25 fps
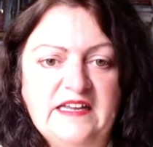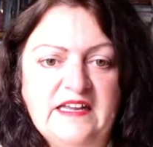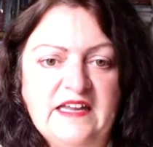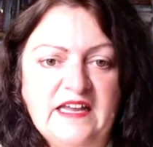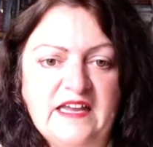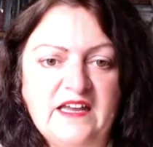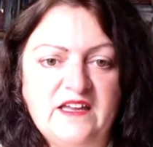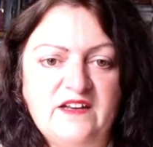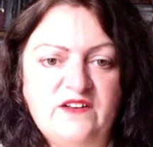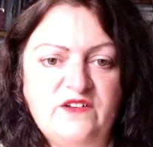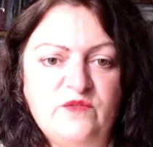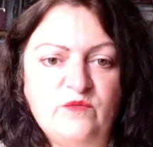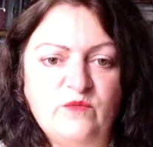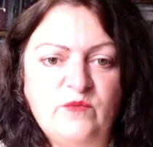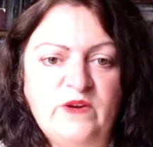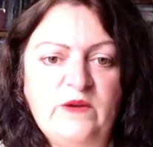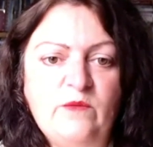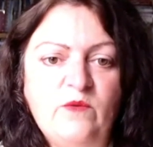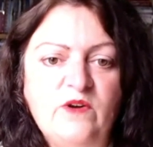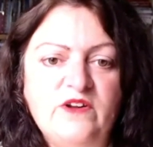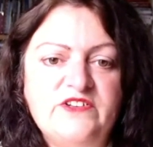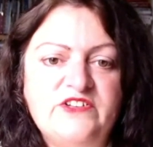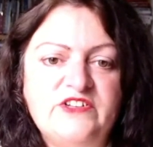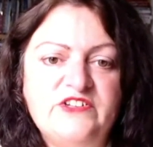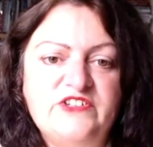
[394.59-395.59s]
And we
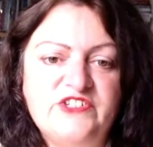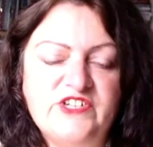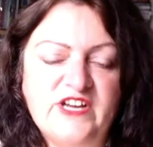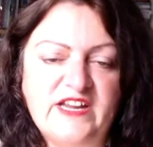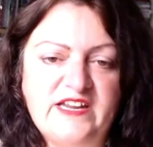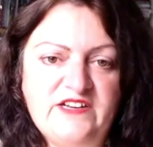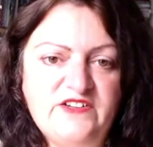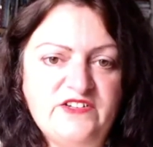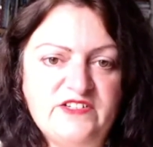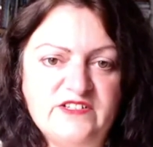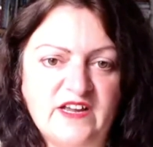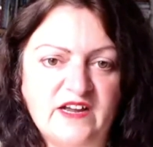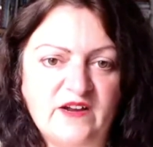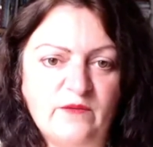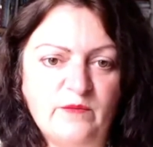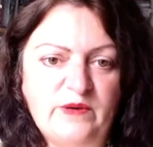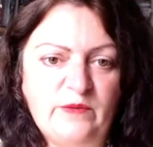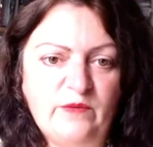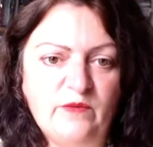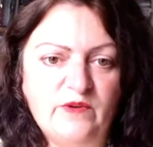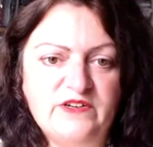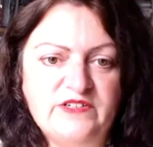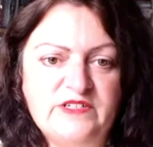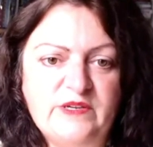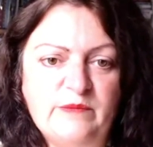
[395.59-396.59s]
want to change that. We
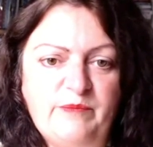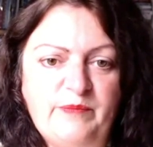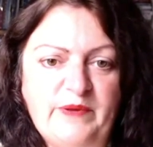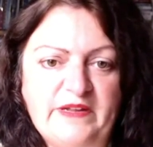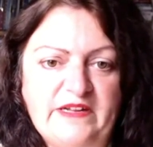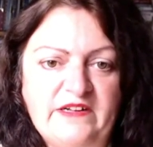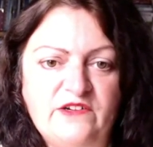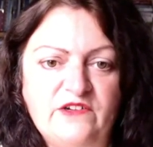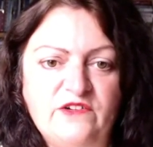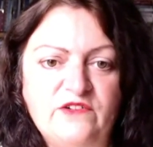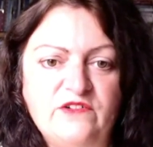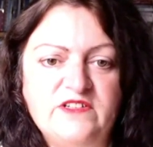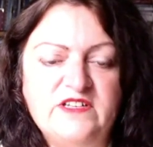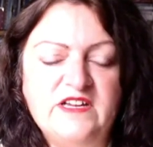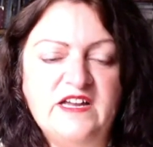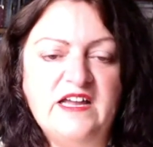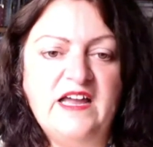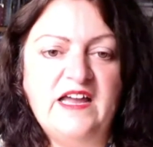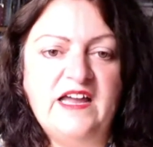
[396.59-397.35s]
want to build